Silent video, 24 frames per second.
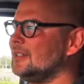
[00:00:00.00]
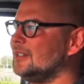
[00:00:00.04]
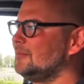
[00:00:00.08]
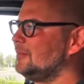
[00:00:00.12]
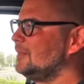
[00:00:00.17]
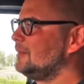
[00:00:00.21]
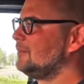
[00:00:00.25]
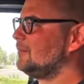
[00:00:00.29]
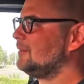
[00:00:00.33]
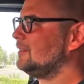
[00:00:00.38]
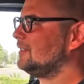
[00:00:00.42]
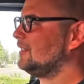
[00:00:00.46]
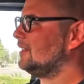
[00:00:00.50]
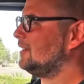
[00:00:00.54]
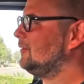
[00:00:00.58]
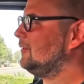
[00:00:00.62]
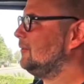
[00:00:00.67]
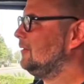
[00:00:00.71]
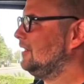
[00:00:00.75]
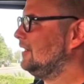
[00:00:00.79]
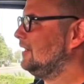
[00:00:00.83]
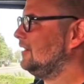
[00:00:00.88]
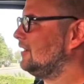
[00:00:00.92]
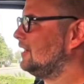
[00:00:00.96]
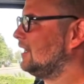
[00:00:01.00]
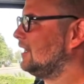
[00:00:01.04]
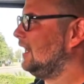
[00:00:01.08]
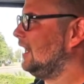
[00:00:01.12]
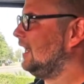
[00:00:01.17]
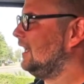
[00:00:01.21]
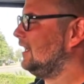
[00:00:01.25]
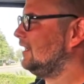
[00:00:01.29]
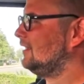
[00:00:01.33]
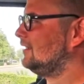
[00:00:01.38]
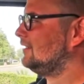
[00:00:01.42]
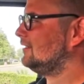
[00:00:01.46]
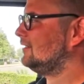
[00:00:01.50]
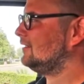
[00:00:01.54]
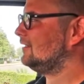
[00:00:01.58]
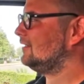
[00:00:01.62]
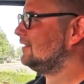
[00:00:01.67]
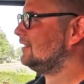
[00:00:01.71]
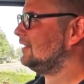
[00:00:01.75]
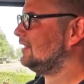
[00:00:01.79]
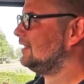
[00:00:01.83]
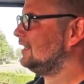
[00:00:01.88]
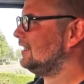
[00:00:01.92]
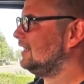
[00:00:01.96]
People who don't know what they're looking at,
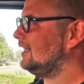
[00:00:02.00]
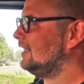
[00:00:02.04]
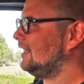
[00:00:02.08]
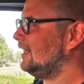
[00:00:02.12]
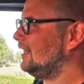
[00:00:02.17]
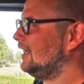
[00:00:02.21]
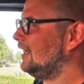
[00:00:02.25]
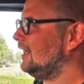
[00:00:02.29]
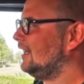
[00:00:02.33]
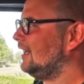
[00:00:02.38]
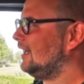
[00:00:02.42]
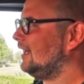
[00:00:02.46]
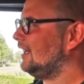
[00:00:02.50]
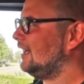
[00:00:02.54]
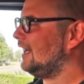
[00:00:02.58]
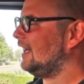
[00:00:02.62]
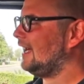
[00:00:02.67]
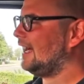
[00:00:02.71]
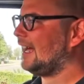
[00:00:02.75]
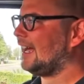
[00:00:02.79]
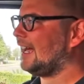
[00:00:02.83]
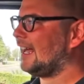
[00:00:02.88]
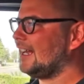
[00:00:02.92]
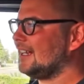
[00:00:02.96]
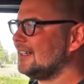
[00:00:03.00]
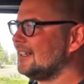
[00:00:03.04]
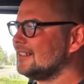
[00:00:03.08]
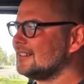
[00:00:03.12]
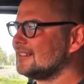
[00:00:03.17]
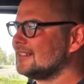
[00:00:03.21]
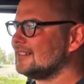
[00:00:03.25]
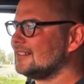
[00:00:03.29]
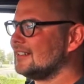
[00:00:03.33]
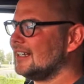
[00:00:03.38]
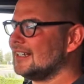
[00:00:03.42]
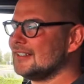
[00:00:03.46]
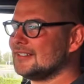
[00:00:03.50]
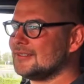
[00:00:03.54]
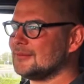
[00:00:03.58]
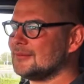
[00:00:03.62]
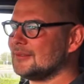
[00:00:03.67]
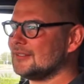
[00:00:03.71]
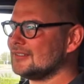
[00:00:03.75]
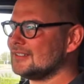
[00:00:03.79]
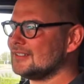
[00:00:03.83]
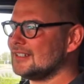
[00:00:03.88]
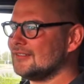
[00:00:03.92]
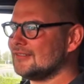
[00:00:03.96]
and to be
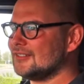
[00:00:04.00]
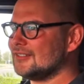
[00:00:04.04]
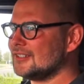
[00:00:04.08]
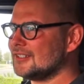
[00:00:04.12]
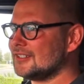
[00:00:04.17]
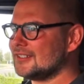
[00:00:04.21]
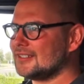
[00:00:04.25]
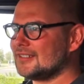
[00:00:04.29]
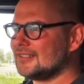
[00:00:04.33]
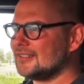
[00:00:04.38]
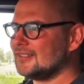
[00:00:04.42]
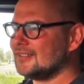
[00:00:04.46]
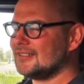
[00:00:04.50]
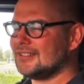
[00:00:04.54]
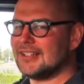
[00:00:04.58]
honest, even just